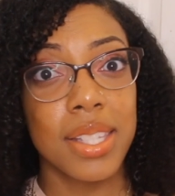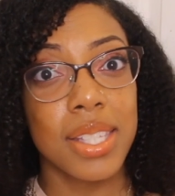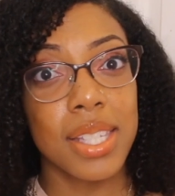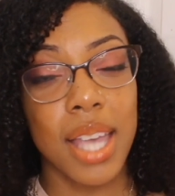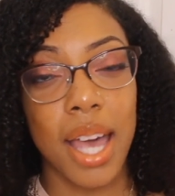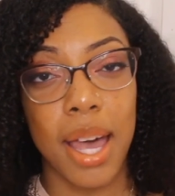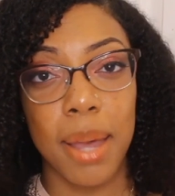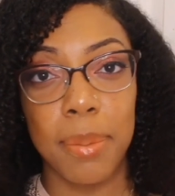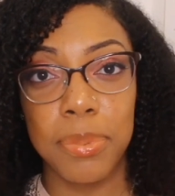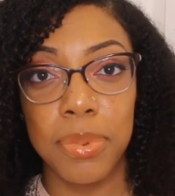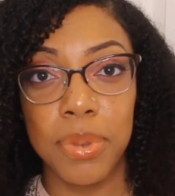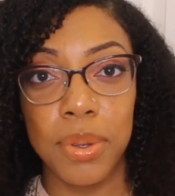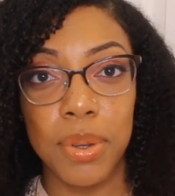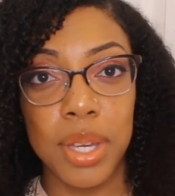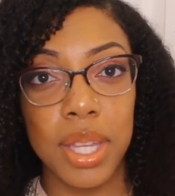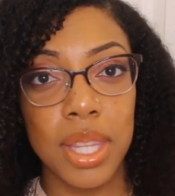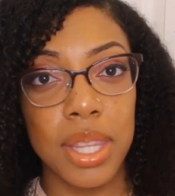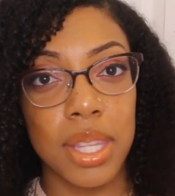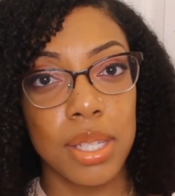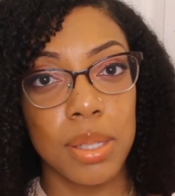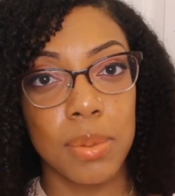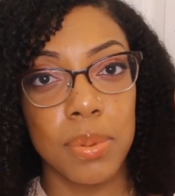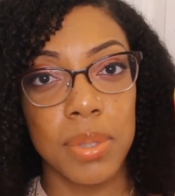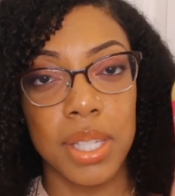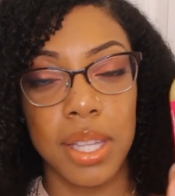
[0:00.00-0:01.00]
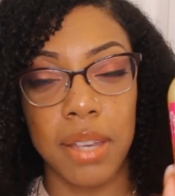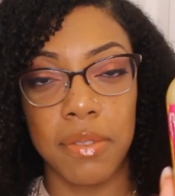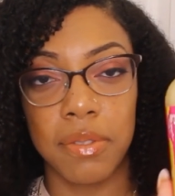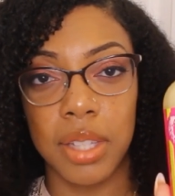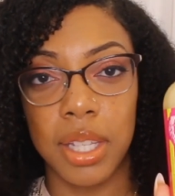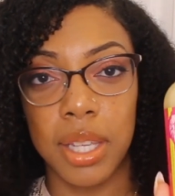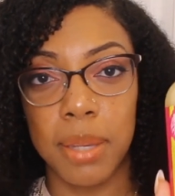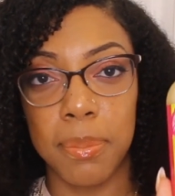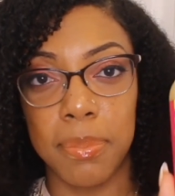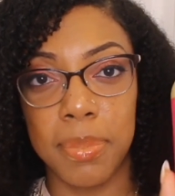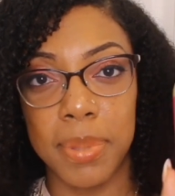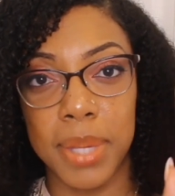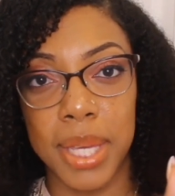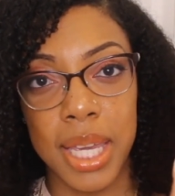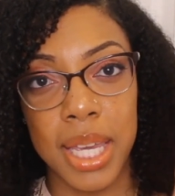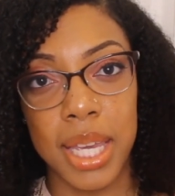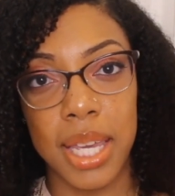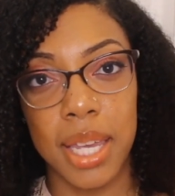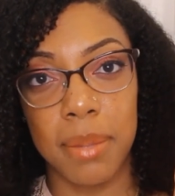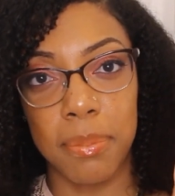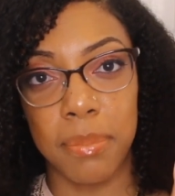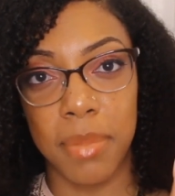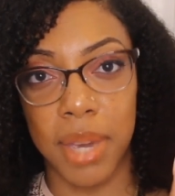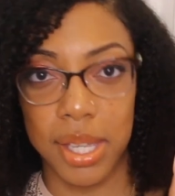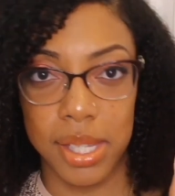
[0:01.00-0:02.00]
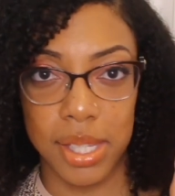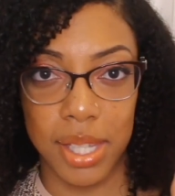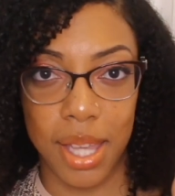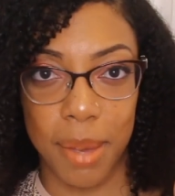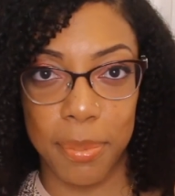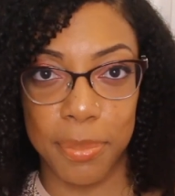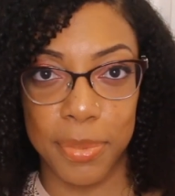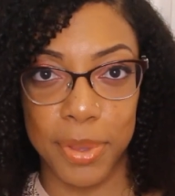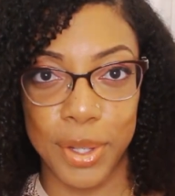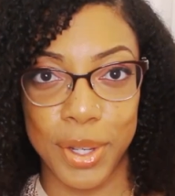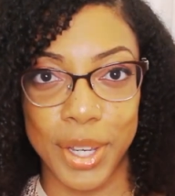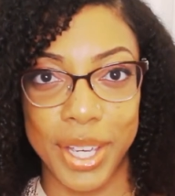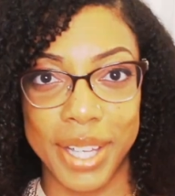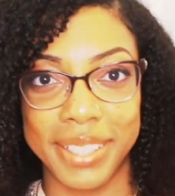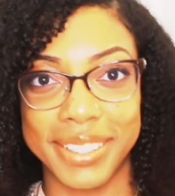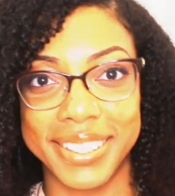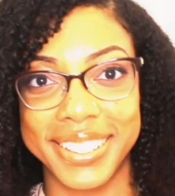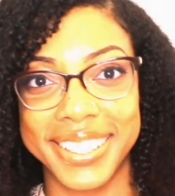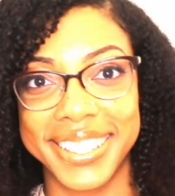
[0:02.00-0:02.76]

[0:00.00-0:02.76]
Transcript: top 3, this would definitely be in my top 3.